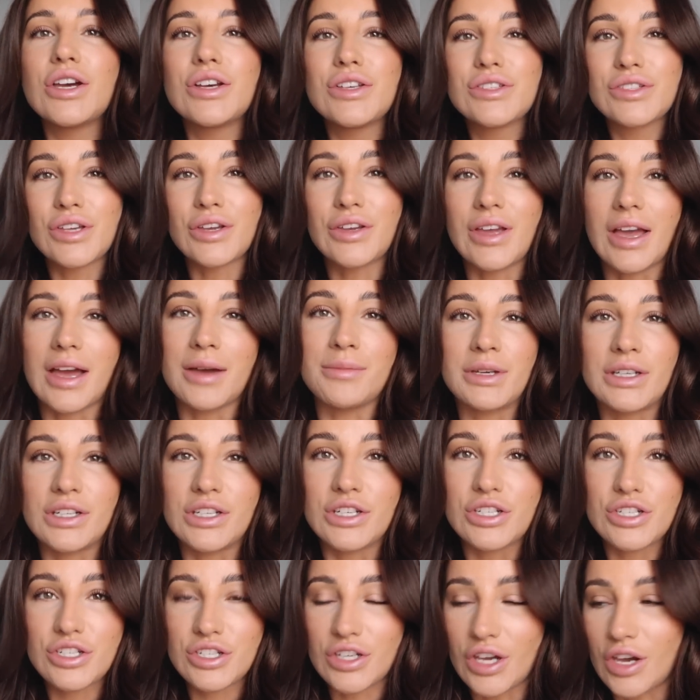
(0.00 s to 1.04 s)
So yeah, I'm going
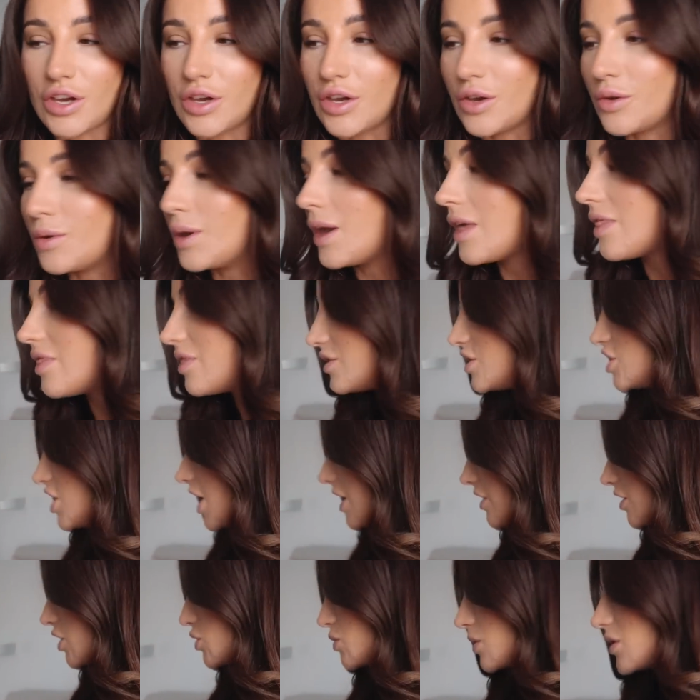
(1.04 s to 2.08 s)
to show
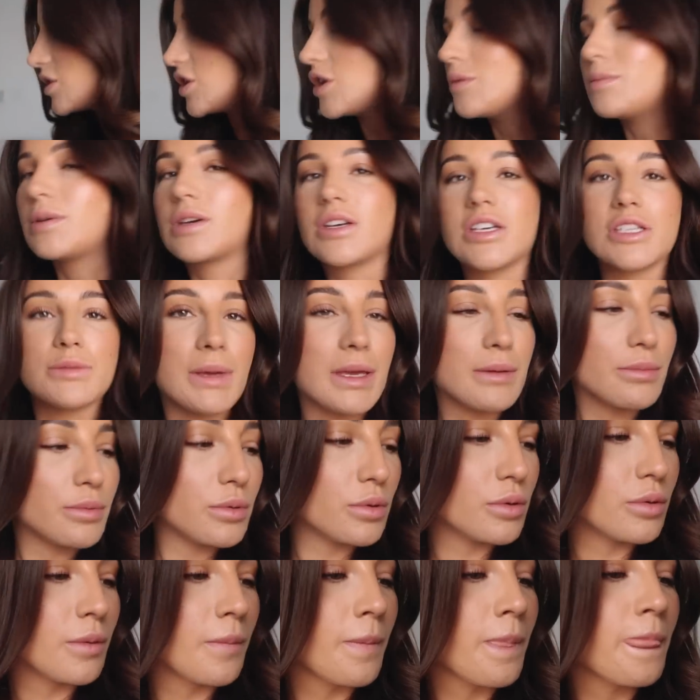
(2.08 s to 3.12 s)
share these with you because
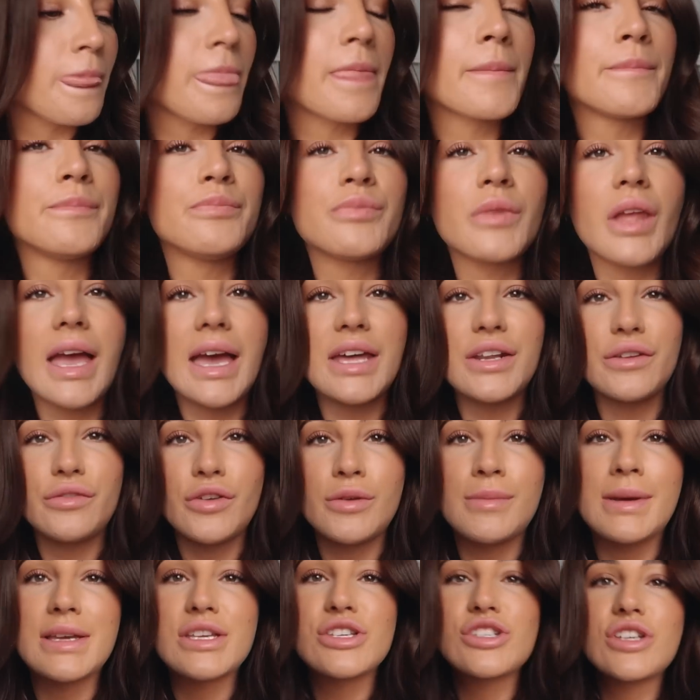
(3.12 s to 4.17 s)
people, I had a
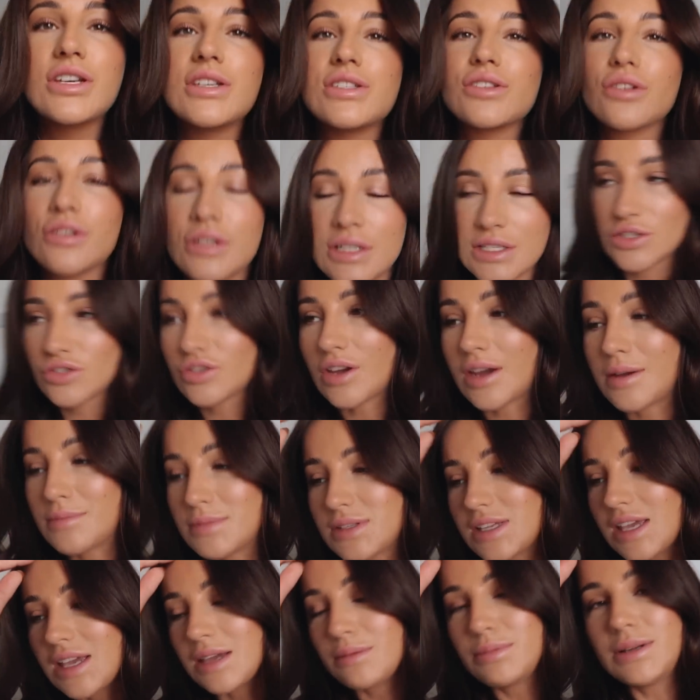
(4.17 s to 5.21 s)
few messages on Instagram
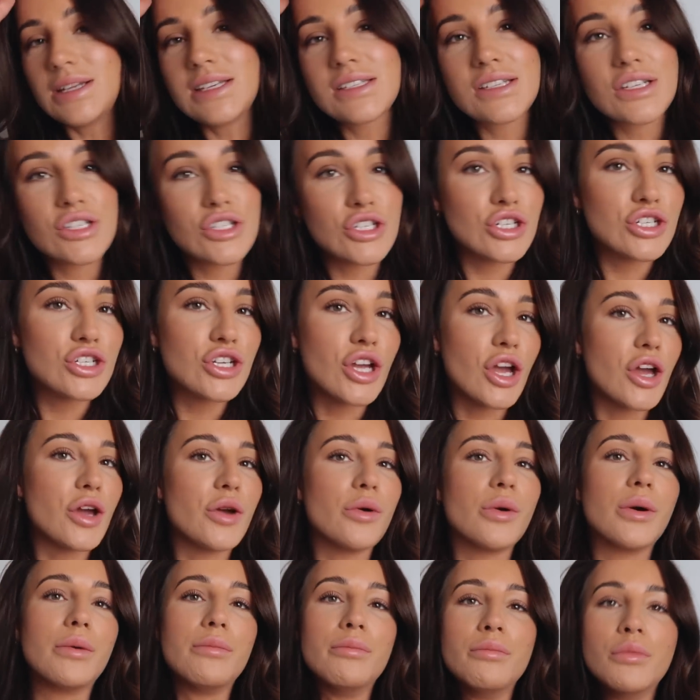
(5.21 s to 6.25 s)
saying, please can you
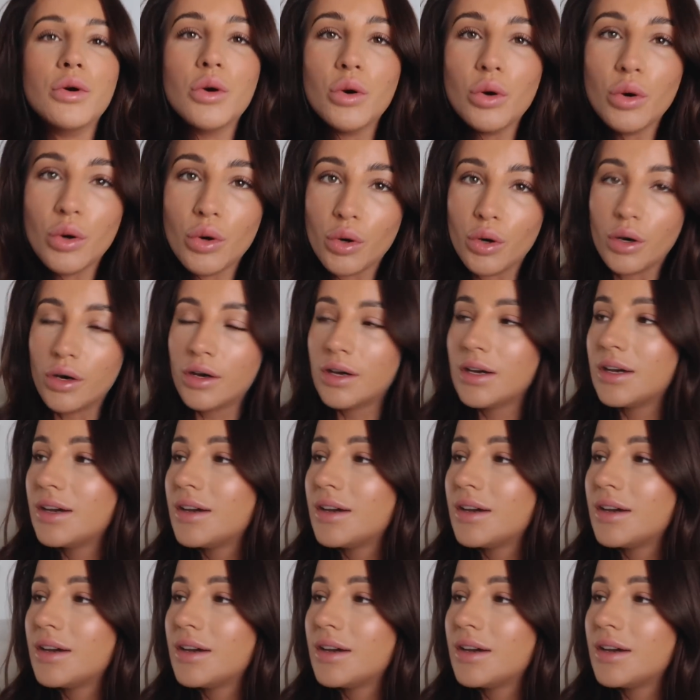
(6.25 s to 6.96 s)
show more